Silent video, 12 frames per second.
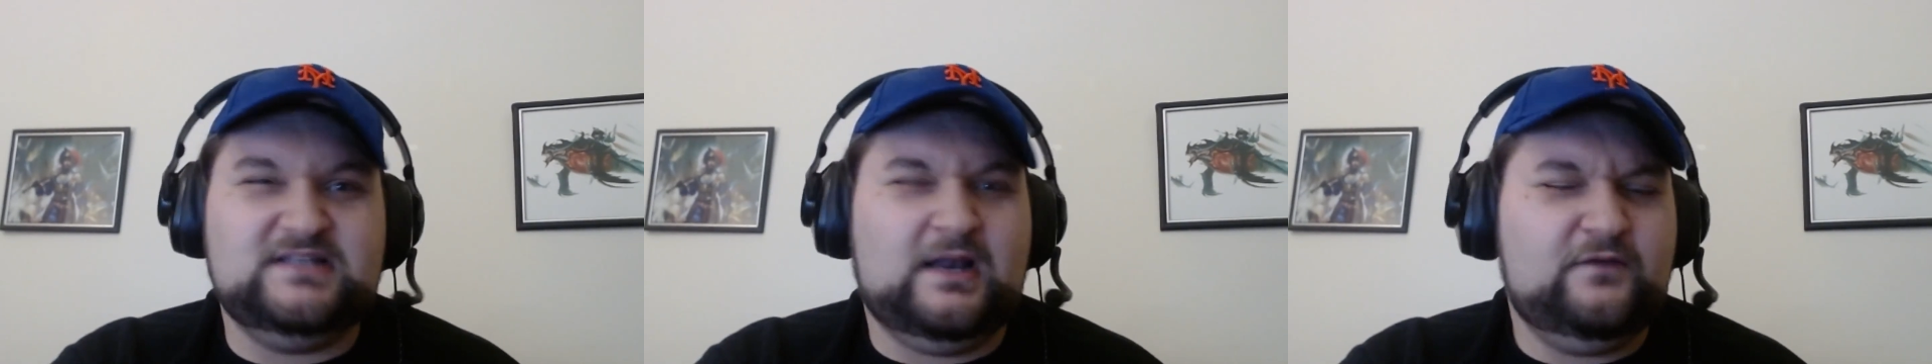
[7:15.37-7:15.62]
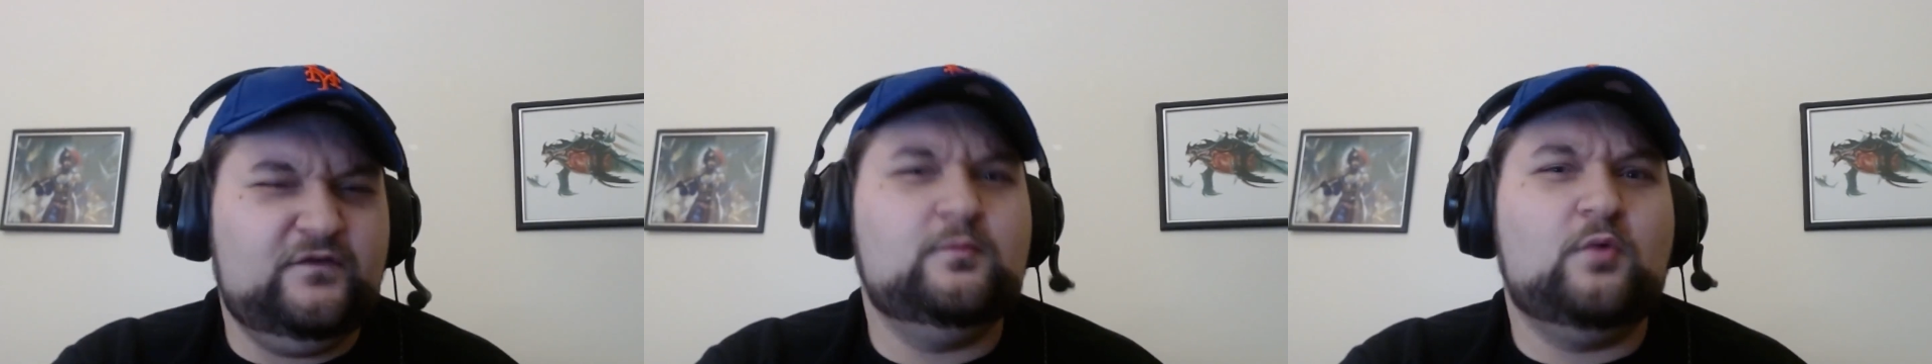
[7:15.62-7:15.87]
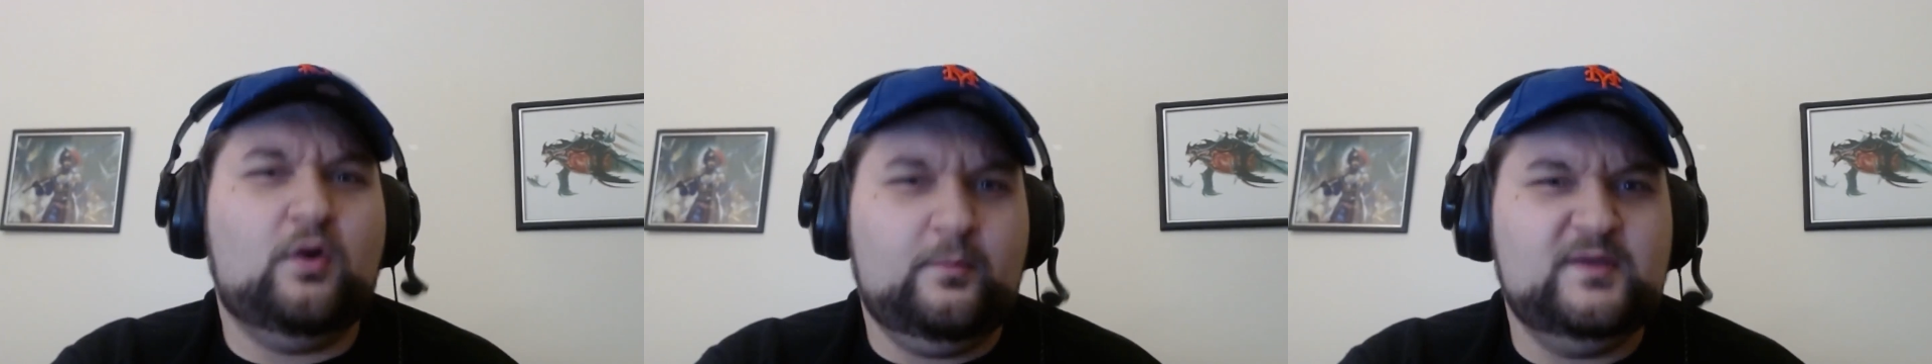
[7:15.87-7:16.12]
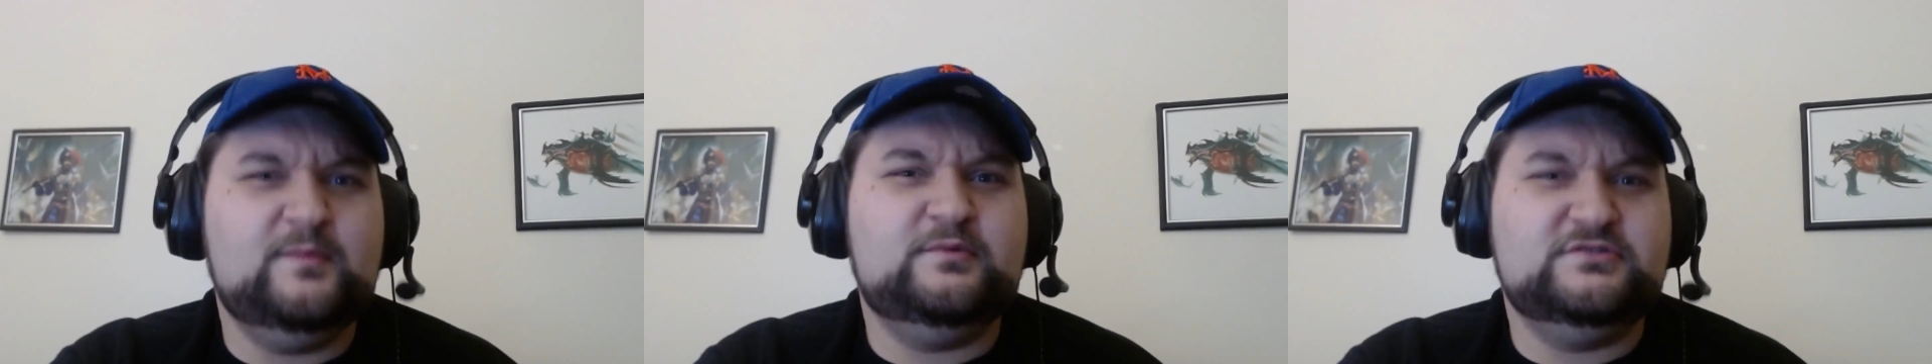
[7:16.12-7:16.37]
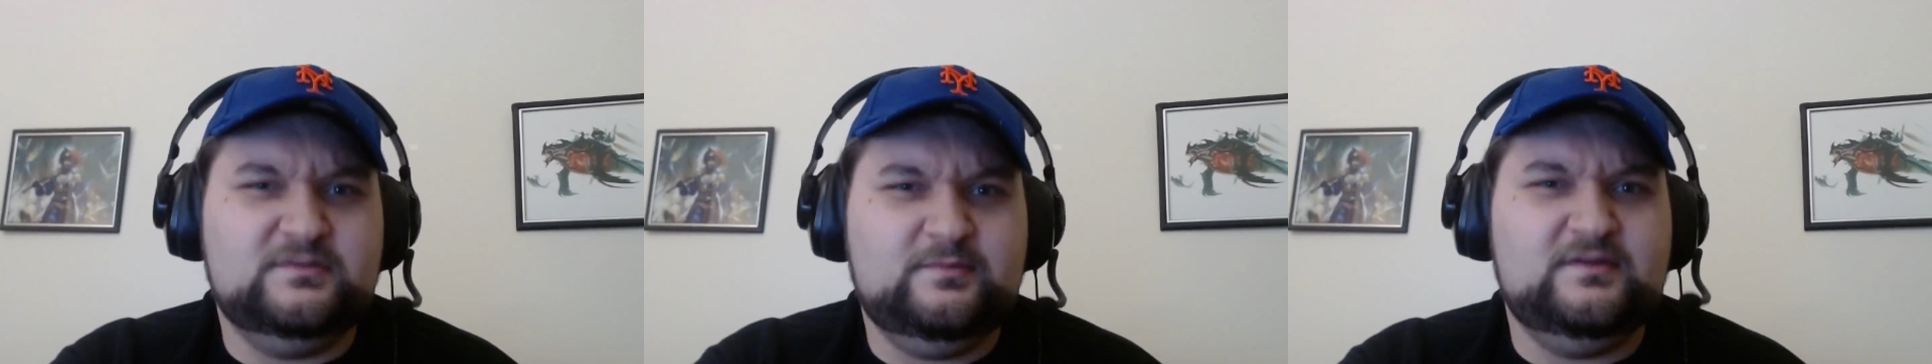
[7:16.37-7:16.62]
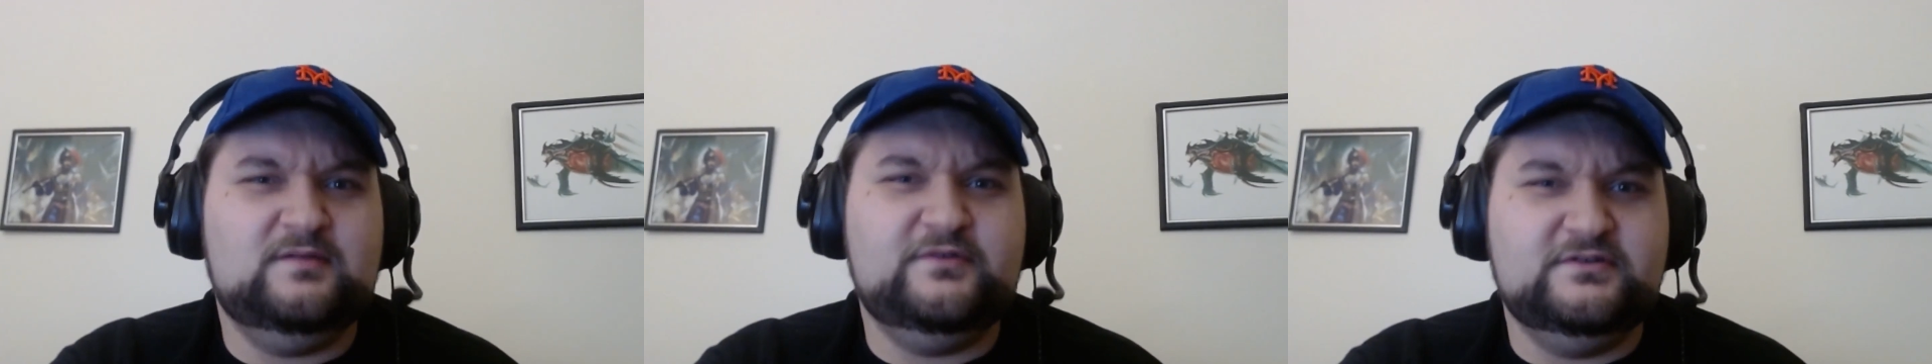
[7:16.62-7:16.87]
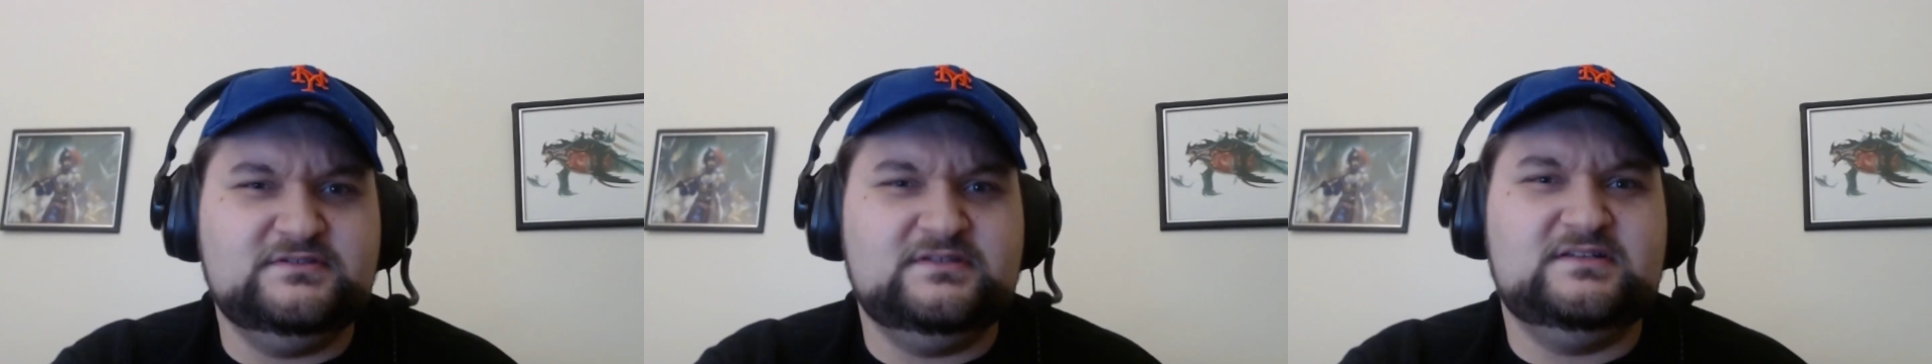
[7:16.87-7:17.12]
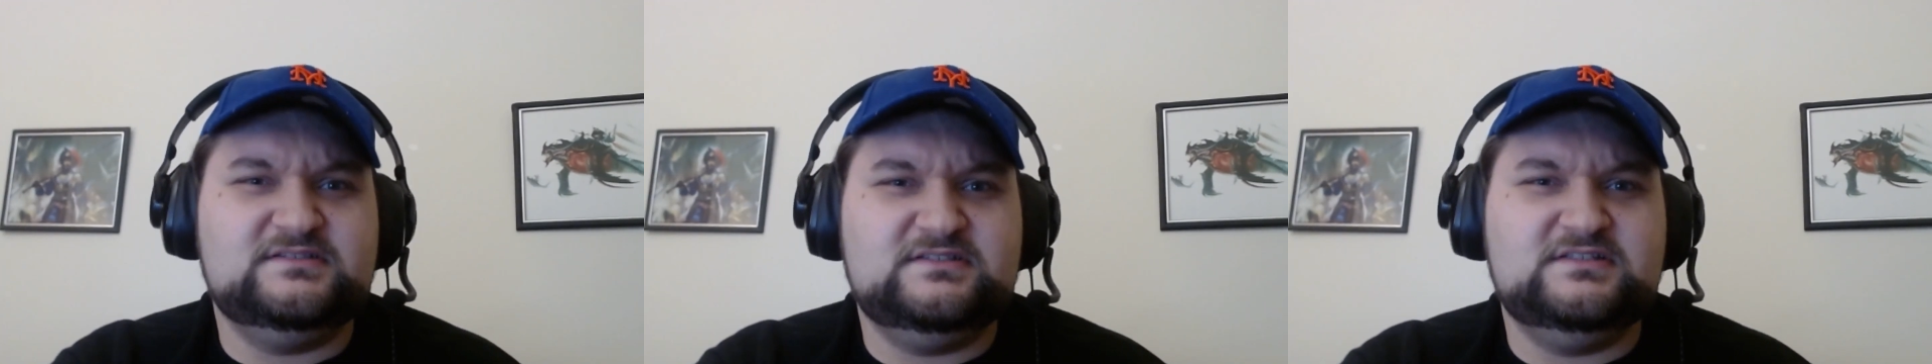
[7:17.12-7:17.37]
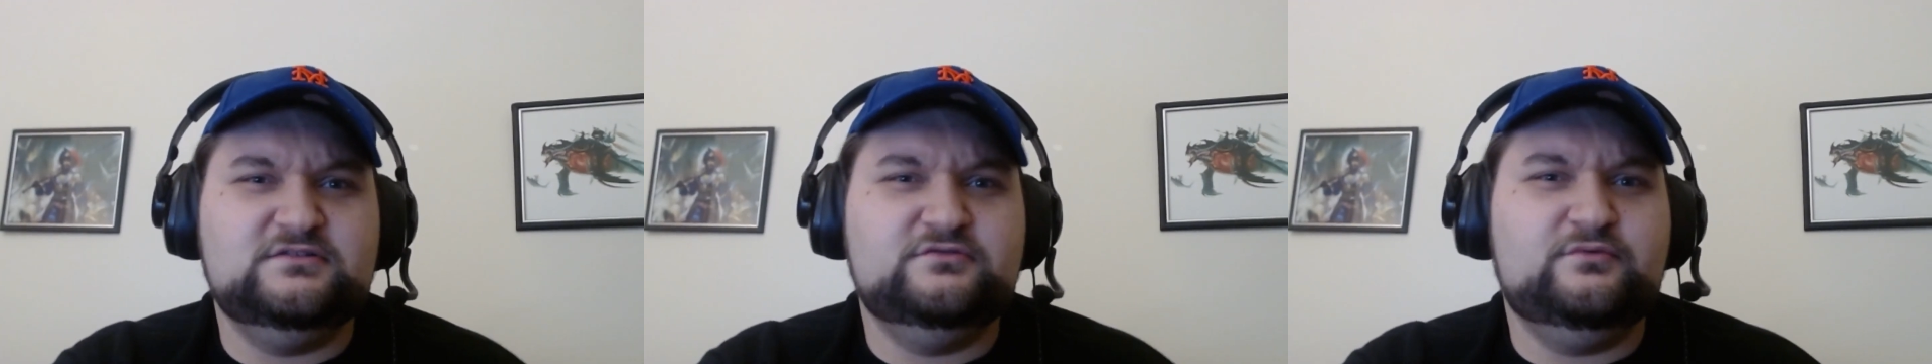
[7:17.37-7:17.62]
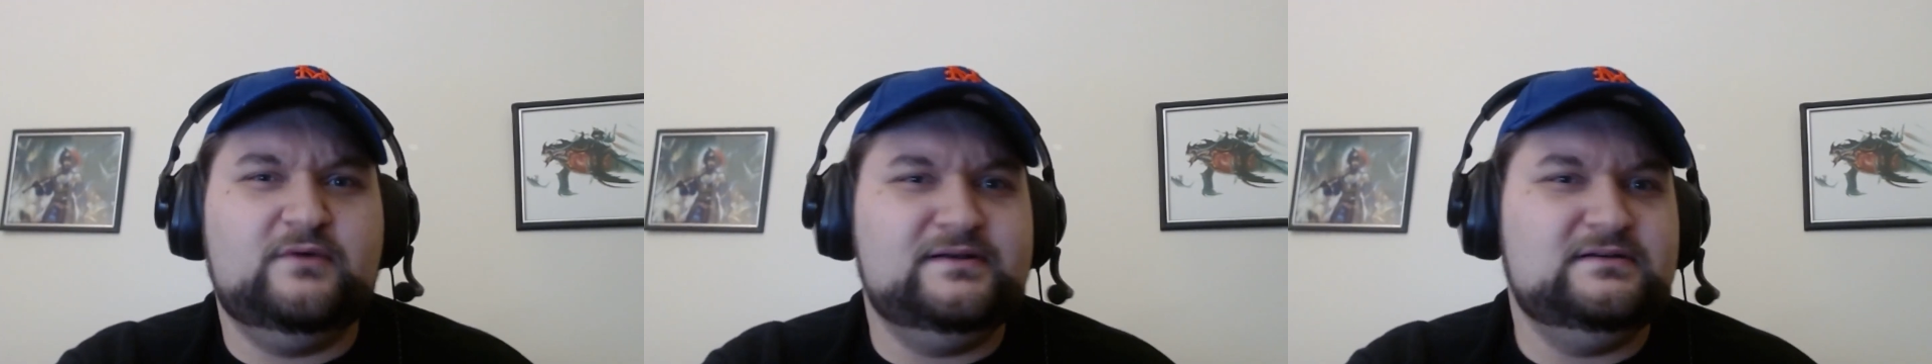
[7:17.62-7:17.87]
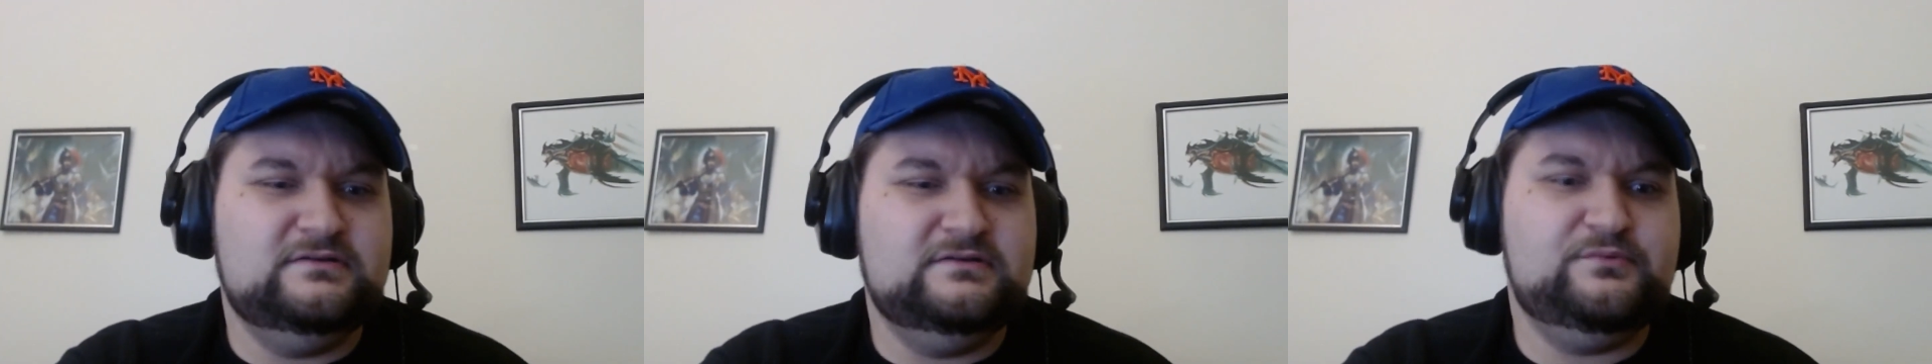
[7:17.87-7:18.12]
and I feel more people should be abusing this too when